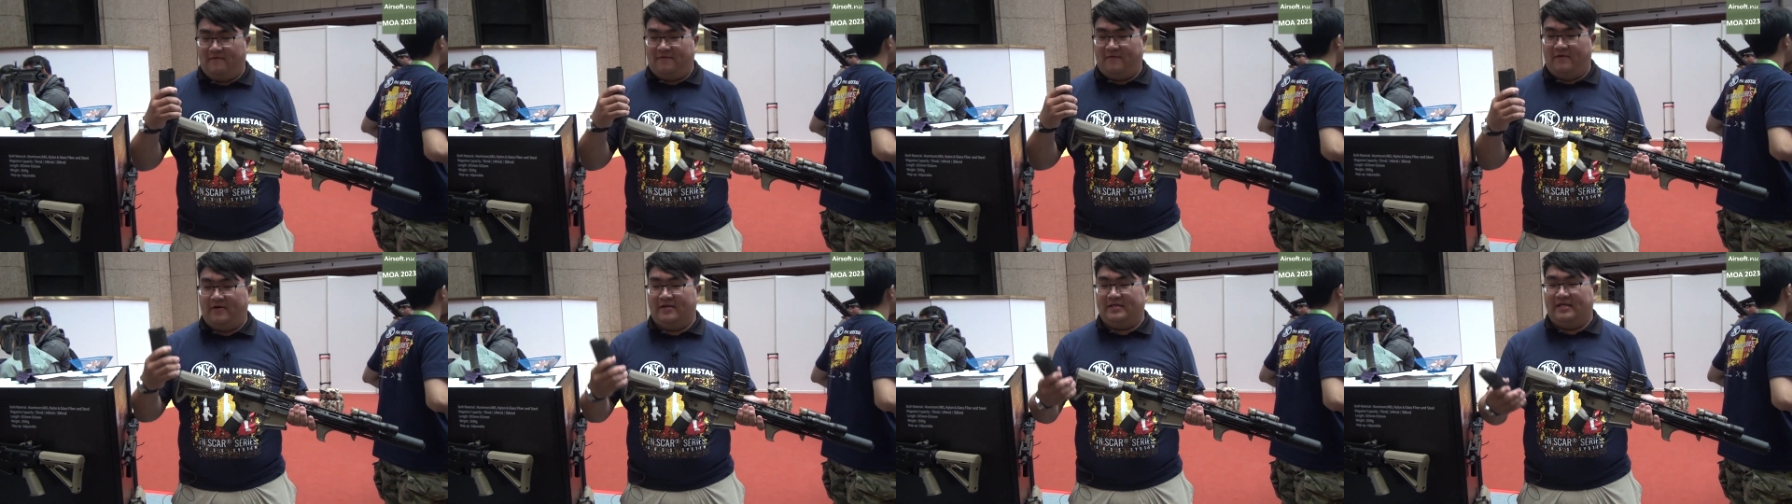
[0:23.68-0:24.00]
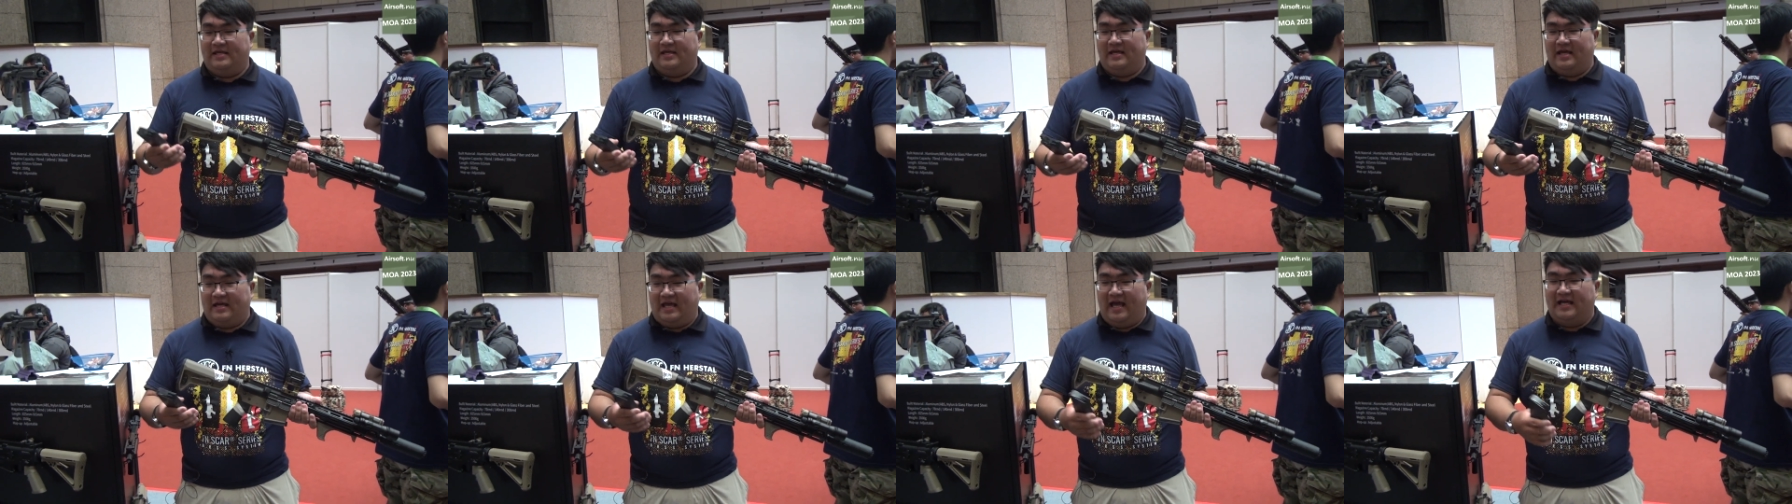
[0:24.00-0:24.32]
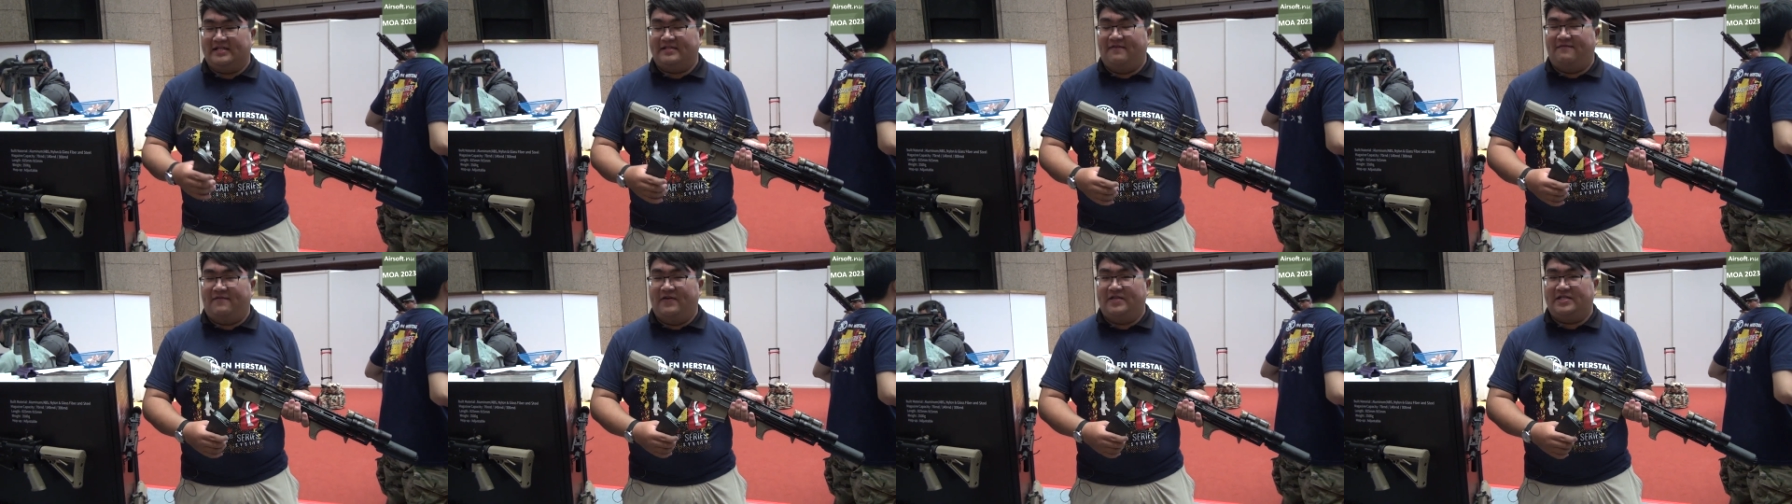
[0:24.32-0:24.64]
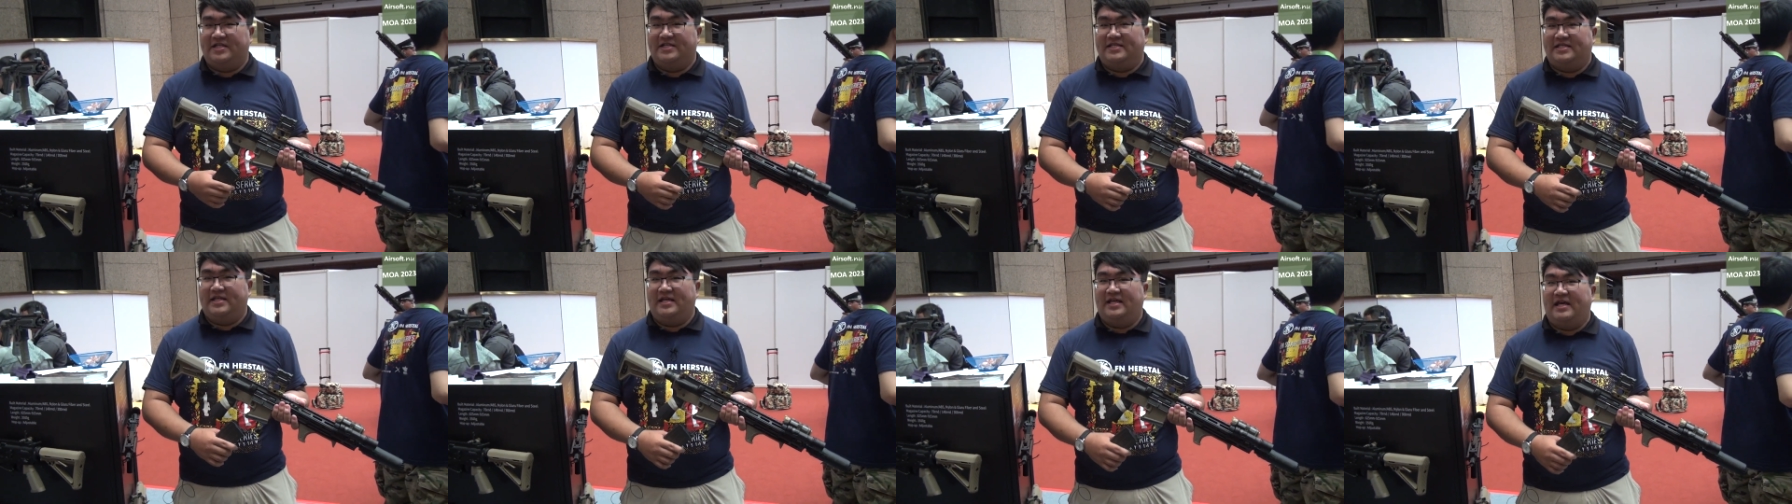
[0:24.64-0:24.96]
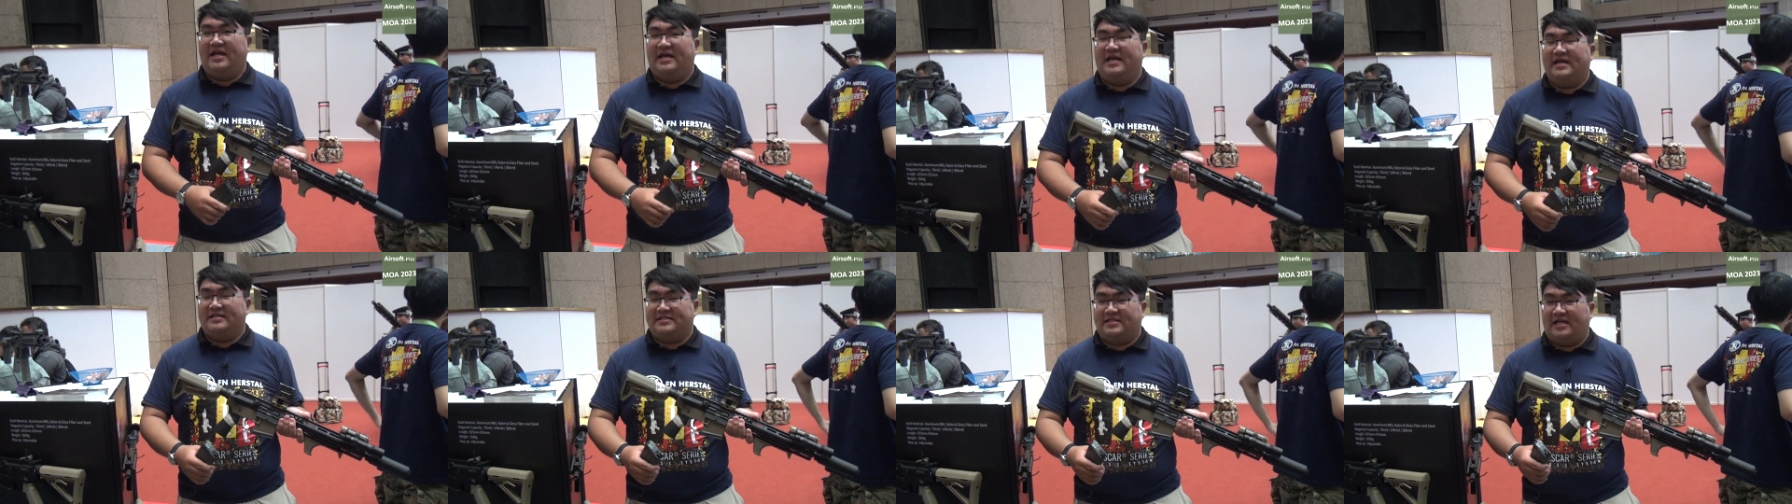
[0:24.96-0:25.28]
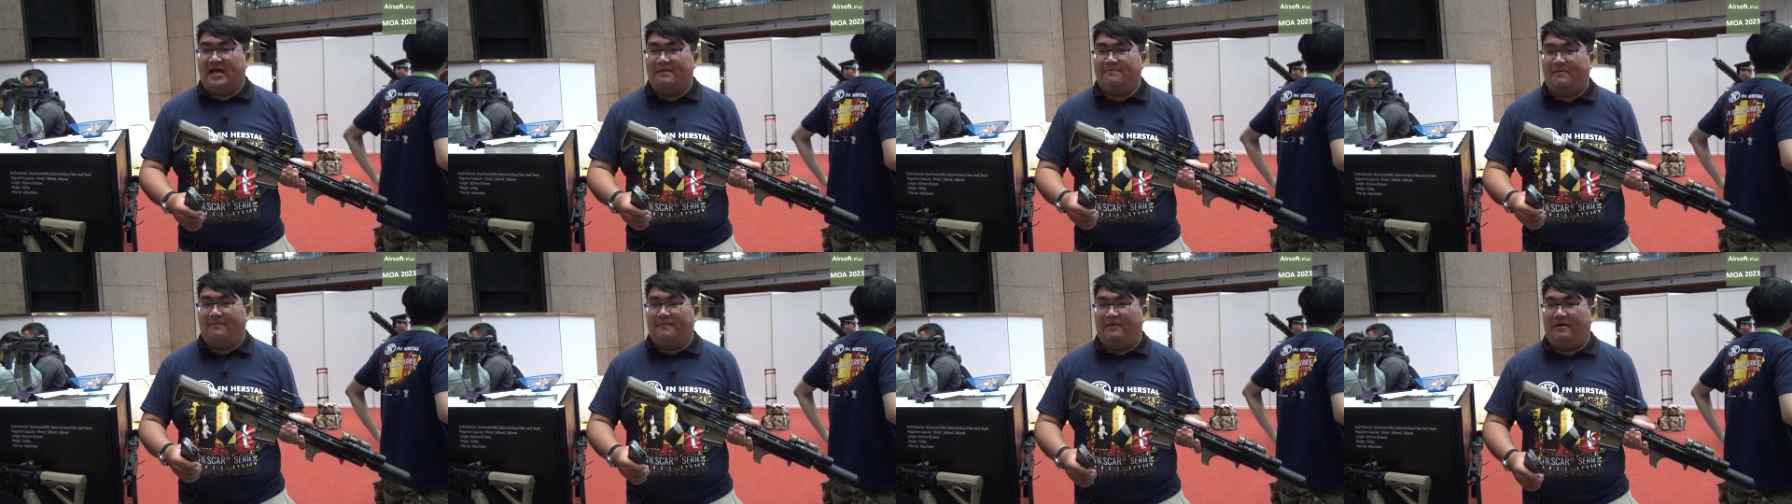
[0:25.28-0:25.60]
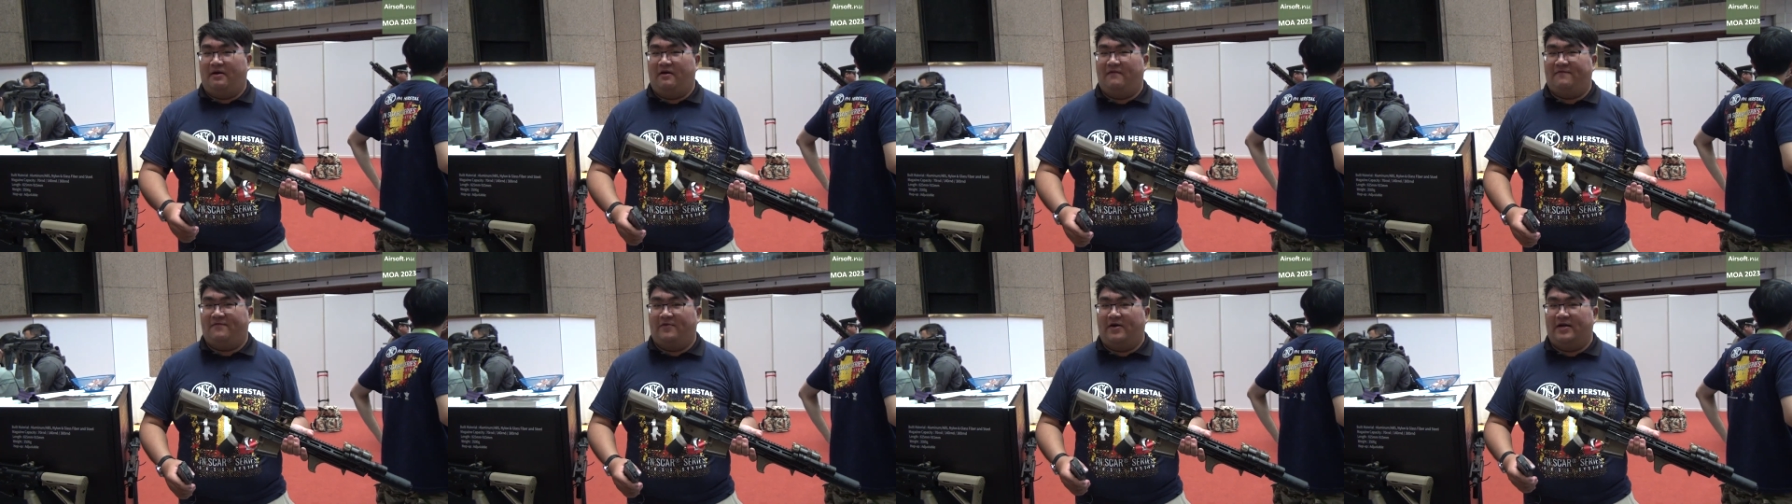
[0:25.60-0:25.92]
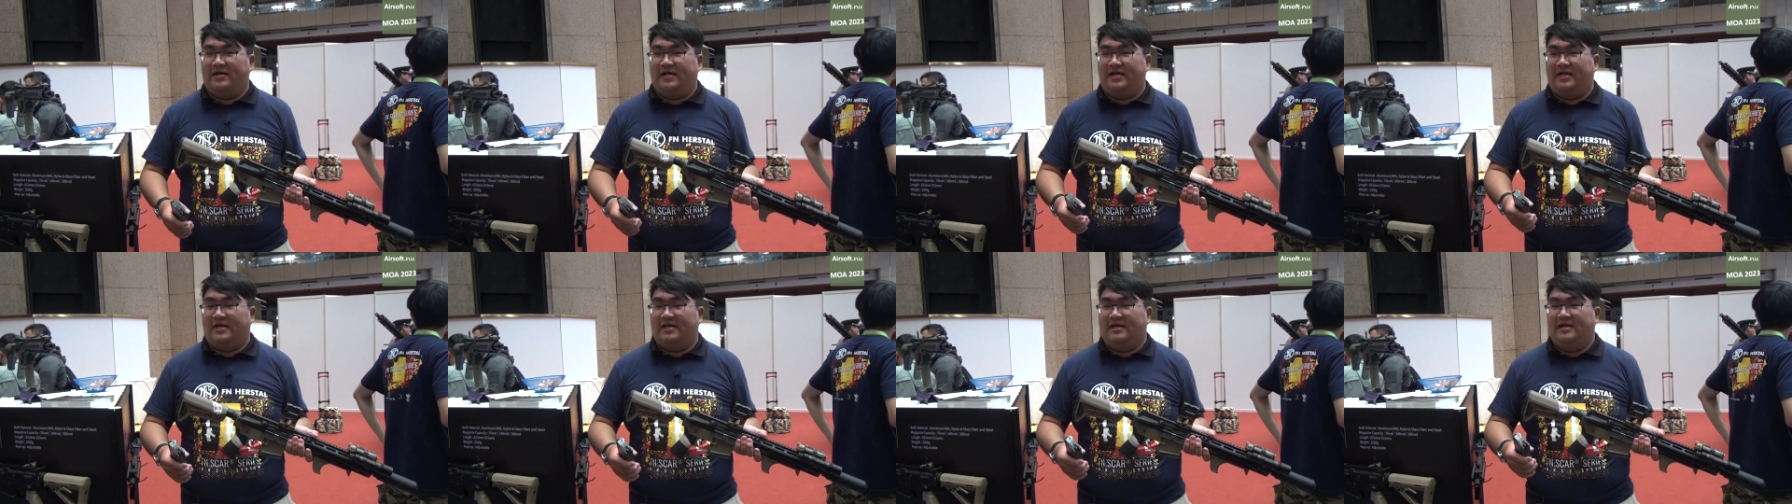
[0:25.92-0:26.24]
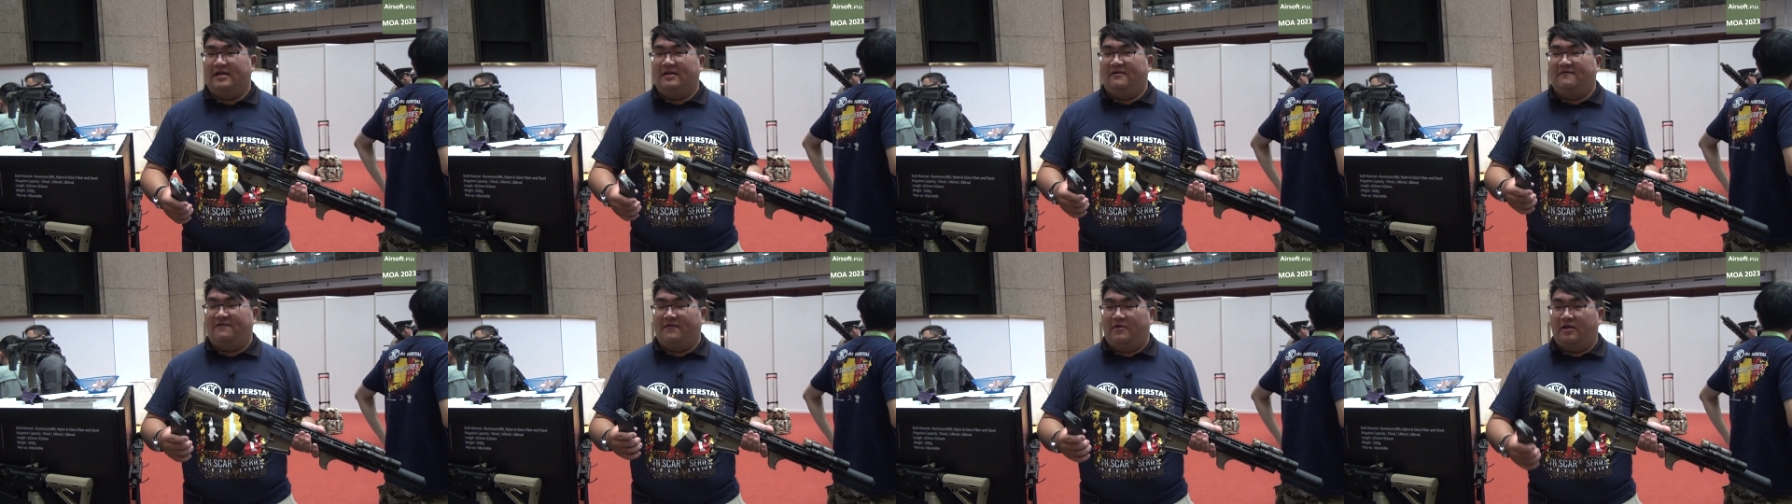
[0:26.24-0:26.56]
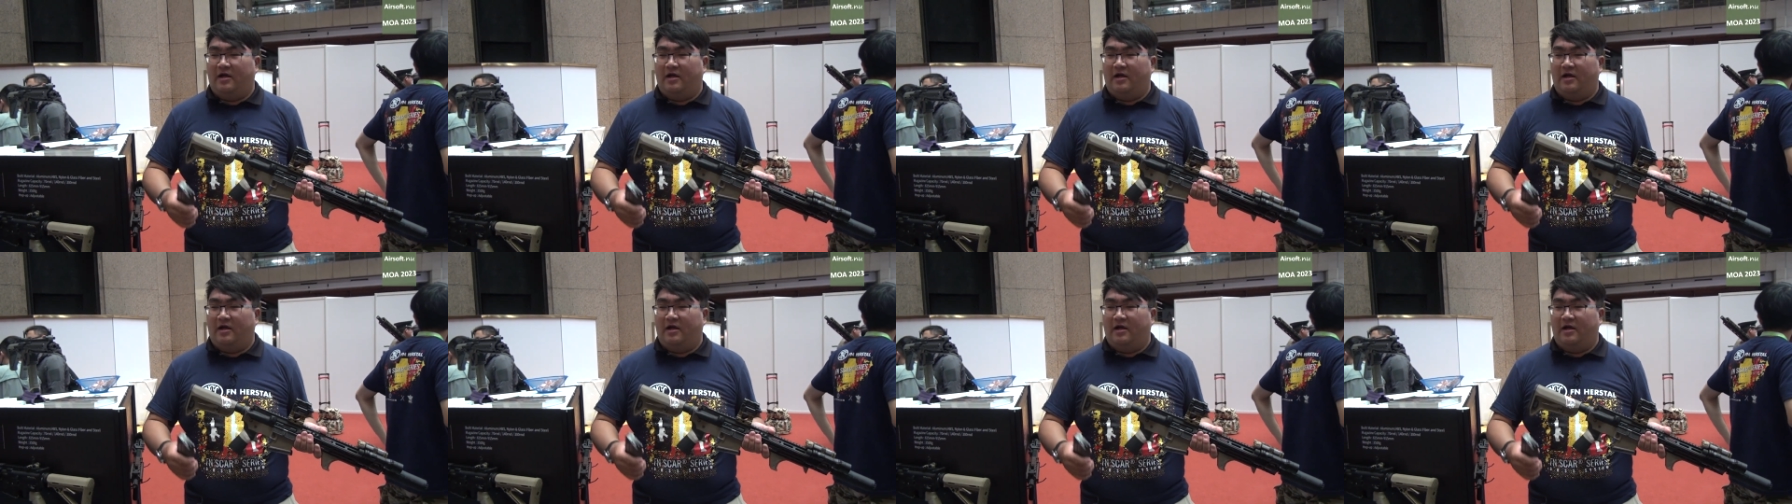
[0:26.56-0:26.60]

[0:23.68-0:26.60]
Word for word: for the gas efficiency it is capable of running